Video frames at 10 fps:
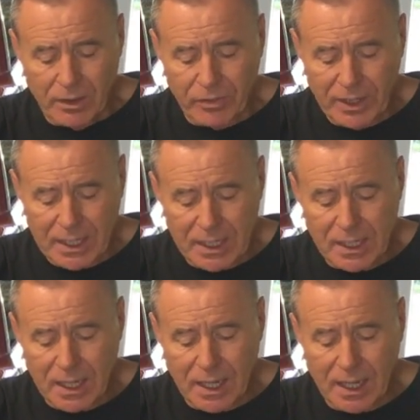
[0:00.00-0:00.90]

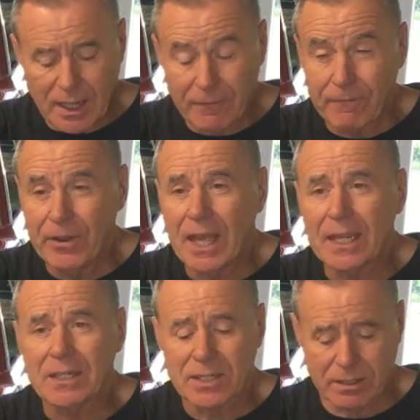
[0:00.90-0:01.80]
The
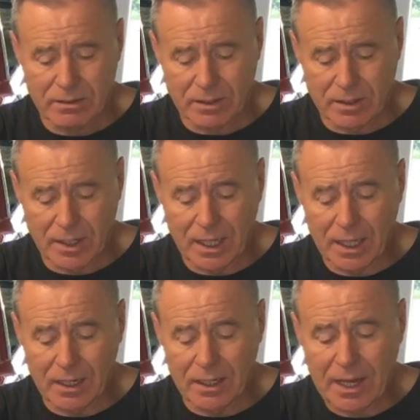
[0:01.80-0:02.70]
V8
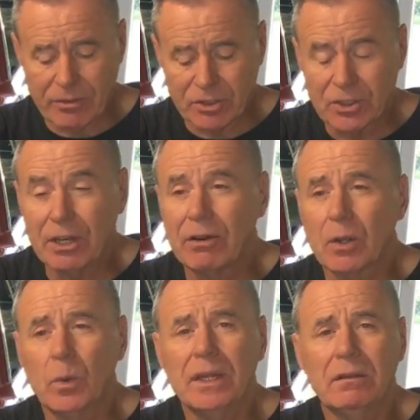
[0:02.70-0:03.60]
leather
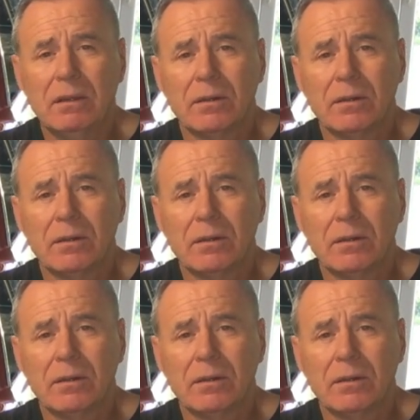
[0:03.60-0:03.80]
steering wheel